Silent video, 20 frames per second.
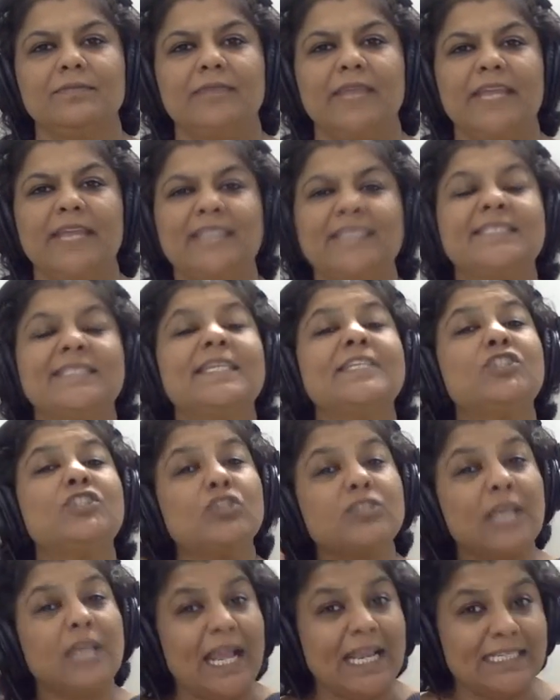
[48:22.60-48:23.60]
It is the
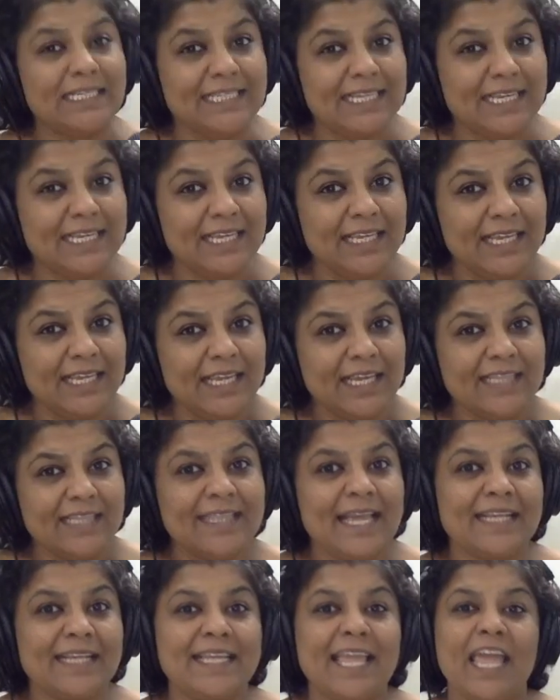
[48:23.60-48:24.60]
society
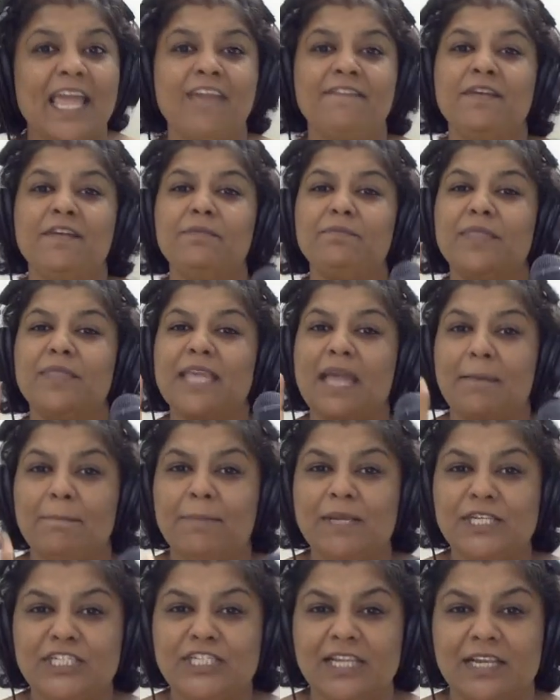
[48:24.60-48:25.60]
that gave him the
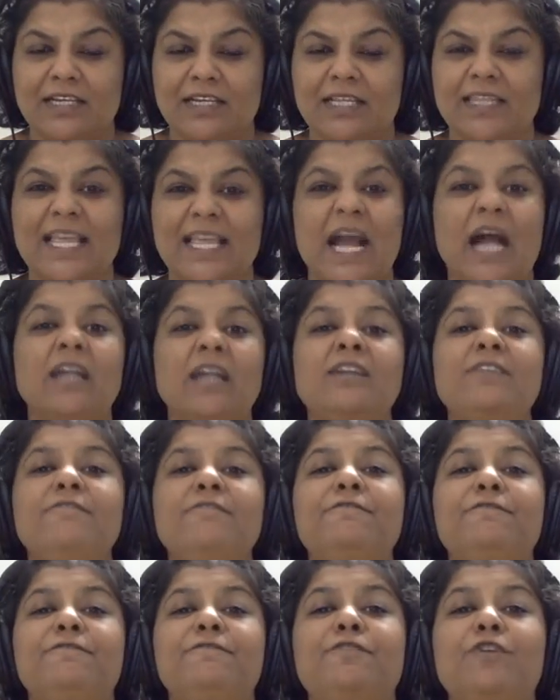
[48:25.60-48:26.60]
ambition, the
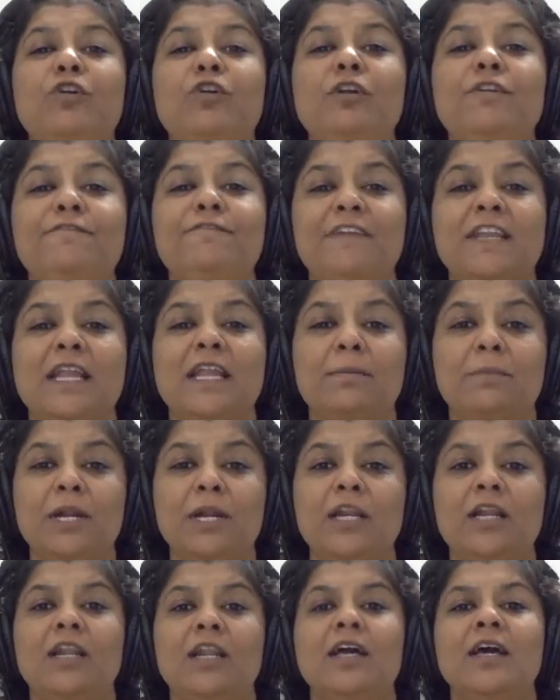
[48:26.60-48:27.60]

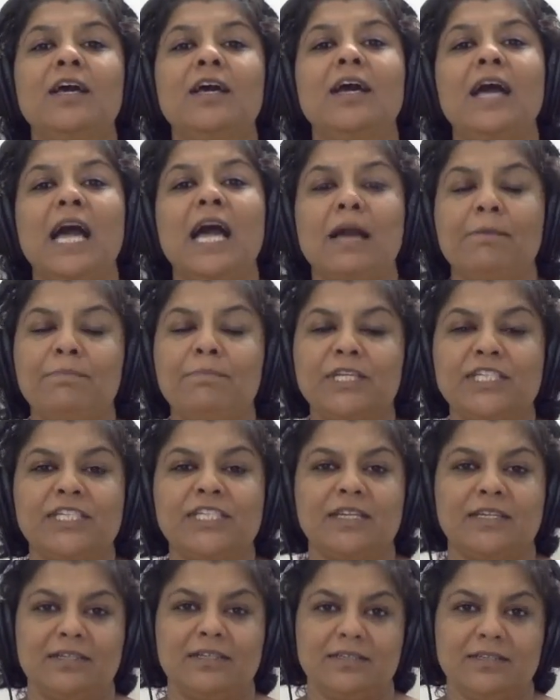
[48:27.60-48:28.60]
unfulfillable
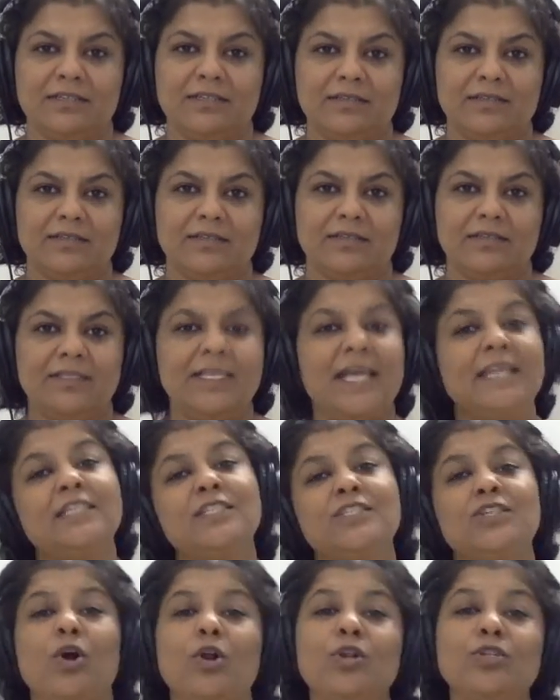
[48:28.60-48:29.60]
ambition. That
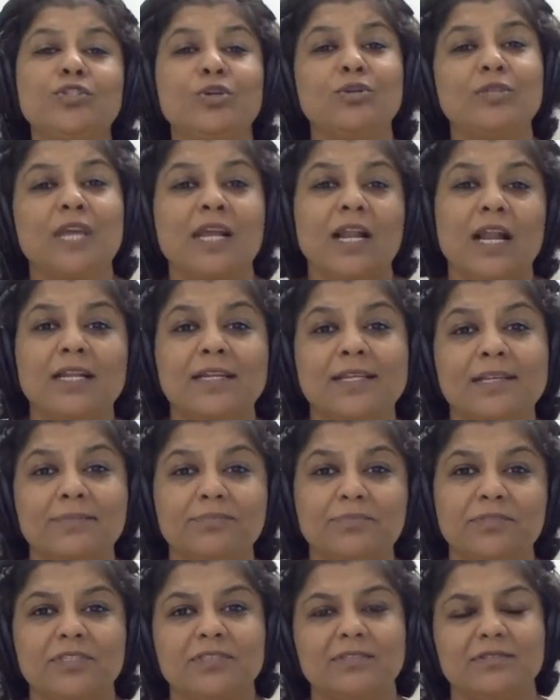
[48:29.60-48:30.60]
is also the
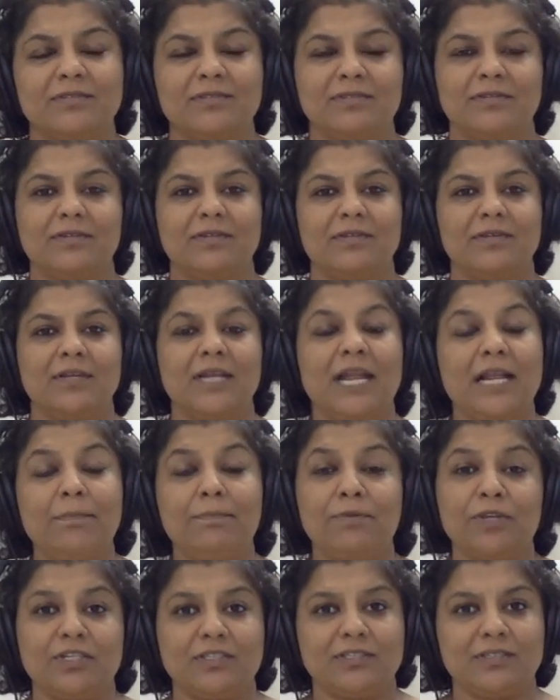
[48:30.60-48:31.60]
culprit.
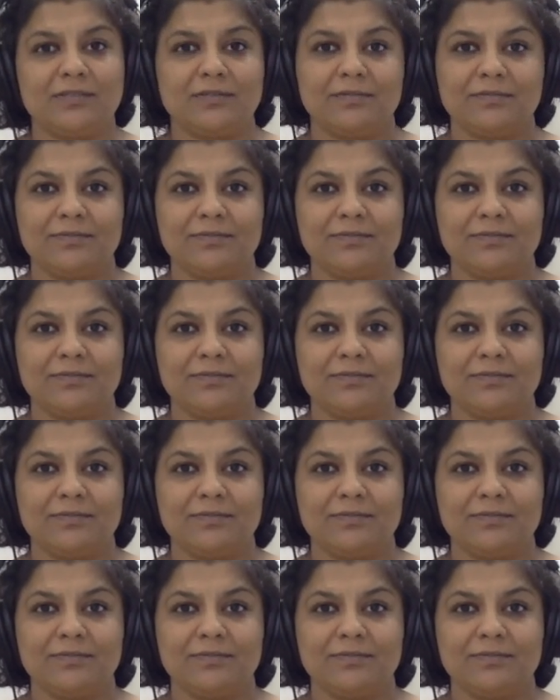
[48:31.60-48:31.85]
culprit.